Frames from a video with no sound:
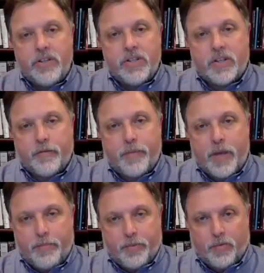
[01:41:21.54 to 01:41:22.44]
of
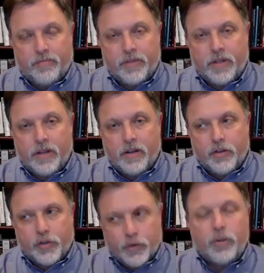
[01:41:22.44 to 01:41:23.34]
people,
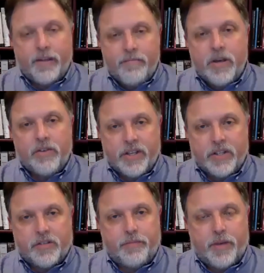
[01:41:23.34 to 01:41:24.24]
truly
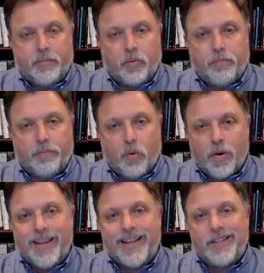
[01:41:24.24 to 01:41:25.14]
millions of people
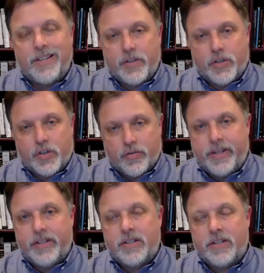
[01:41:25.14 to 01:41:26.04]
pouring into the
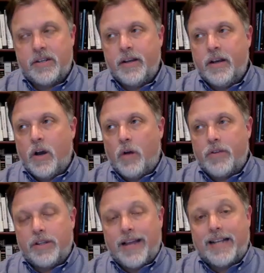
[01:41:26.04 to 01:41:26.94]
streets over
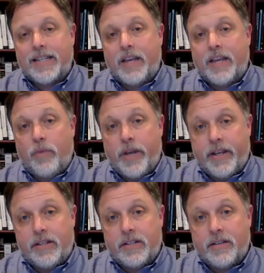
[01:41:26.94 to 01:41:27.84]
the last 8
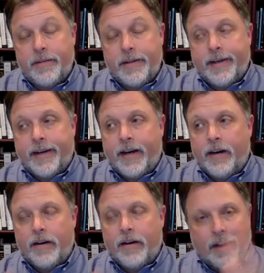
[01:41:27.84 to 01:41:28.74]
weeks,
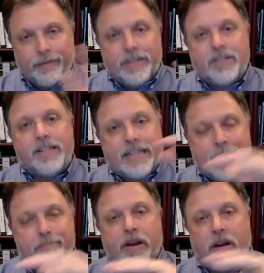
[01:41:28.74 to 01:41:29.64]
obviously
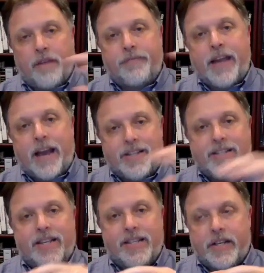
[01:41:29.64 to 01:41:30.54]
tapering off now as
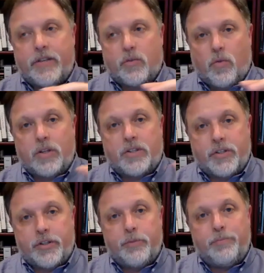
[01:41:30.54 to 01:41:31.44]
these things are wont to
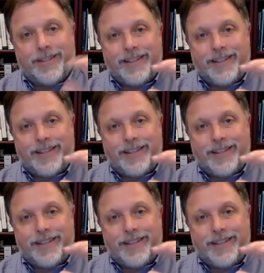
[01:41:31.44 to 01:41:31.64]
do, but